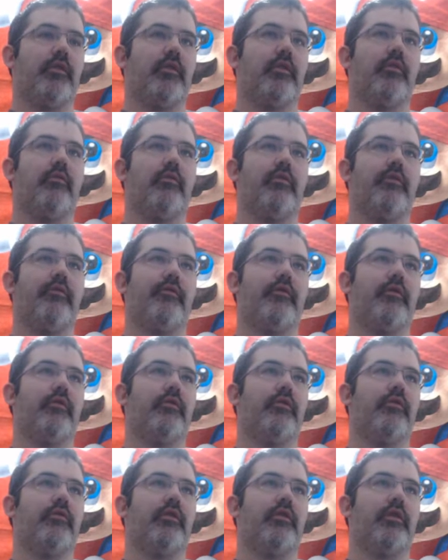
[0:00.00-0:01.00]
I wonder if you can
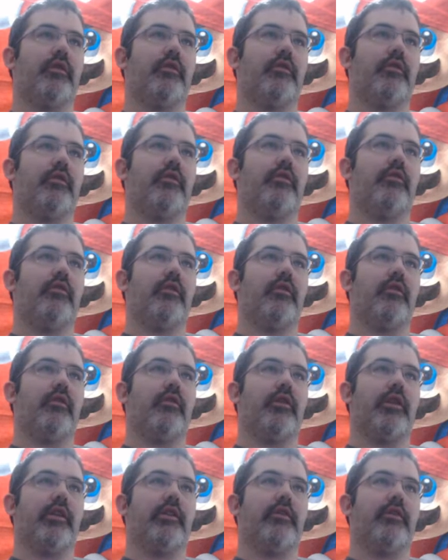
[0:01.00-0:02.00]
use this. And then you can
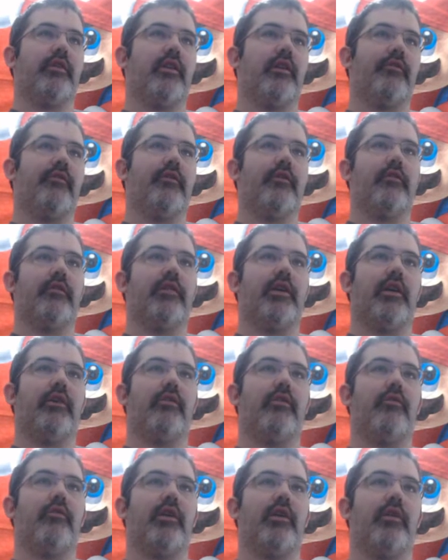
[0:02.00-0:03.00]
look at stuff, it'll tell
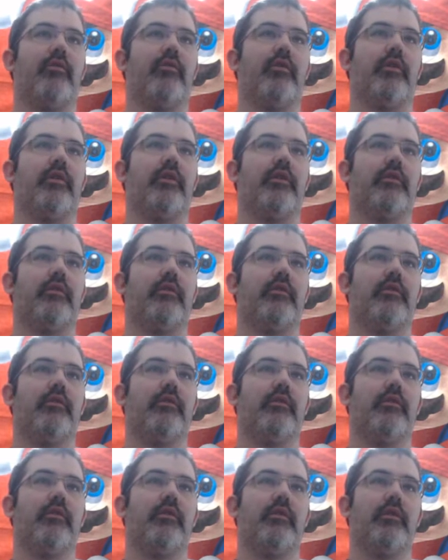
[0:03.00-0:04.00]
you kind of what it is.
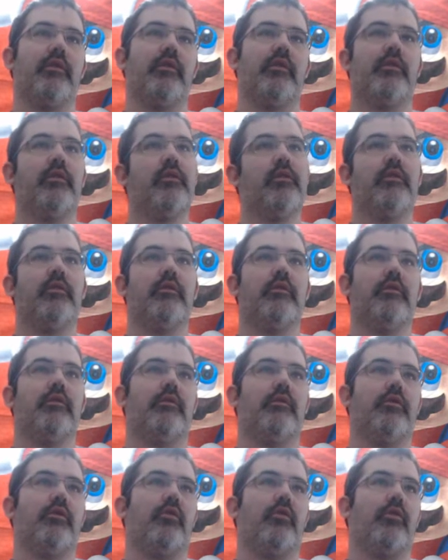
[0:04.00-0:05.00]

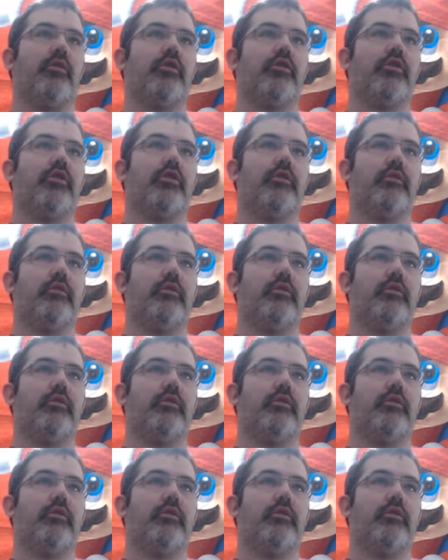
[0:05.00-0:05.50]
Torch.